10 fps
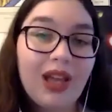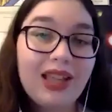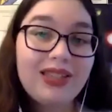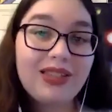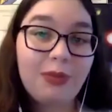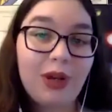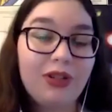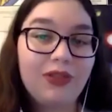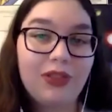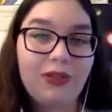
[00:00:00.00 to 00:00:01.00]
massive part
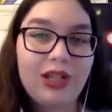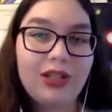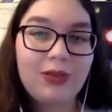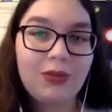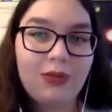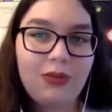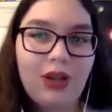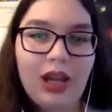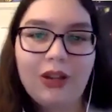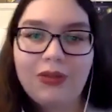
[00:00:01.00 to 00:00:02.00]
of the rings,
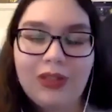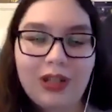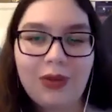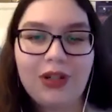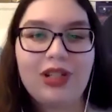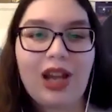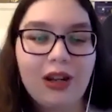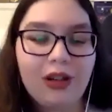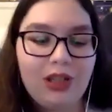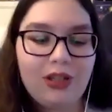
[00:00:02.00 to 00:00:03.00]
I don't think we're
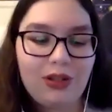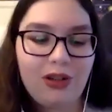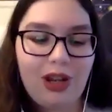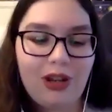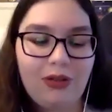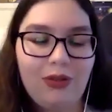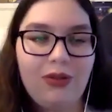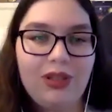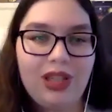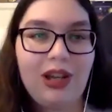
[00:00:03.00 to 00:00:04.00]
entirely sure
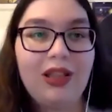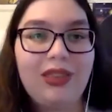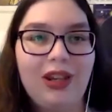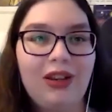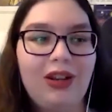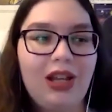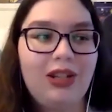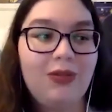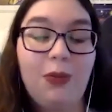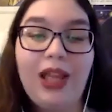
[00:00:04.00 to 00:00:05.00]
how they got there
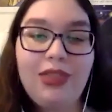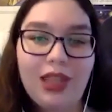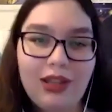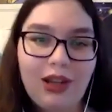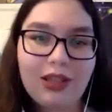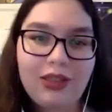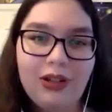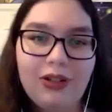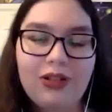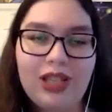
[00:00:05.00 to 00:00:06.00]
and when they got
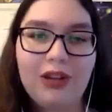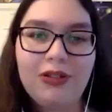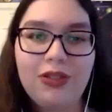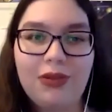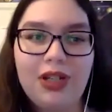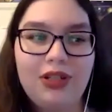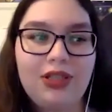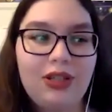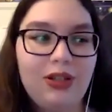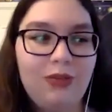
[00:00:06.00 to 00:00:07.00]
there. Saturn's
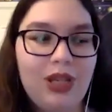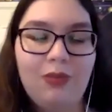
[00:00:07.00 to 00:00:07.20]
rings could be